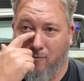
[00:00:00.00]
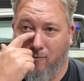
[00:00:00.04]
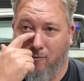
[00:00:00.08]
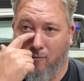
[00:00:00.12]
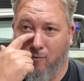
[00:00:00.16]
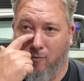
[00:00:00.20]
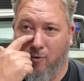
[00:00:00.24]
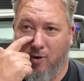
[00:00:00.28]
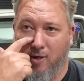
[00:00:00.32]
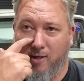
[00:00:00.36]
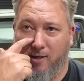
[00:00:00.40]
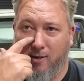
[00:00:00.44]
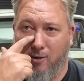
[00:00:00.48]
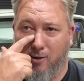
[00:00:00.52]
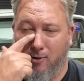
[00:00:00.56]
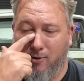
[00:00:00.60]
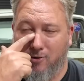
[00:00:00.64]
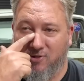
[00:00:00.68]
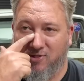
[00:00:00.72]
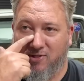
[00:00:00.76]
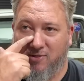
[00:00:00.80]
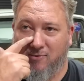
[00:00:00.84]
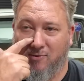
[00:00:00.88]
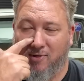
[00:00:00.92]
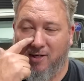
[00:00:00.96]
What
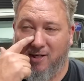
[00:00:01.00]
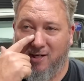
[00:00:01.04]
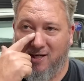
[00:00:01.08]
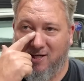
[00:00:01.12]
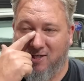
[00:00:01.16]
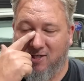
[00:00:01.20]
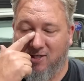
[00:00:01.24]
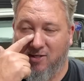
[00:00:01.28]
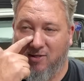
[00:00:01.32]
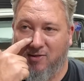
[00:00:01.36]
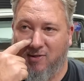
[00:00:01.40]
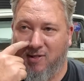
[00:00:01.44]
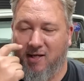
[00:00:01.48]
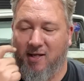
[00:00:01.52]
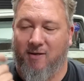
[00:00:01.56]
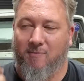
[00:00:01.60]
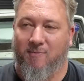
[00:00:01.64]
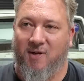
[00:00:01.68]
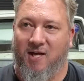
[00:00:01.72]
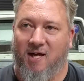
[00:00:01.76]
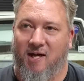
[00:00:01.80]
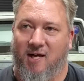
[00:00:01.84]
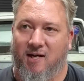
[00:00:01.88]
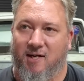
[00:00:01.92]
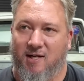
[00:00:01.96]
else do I need to think
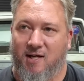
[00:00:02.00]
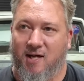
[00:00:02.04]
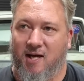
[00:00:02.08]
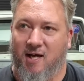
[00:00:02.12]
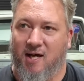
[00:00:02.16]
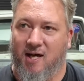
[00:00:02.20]
about?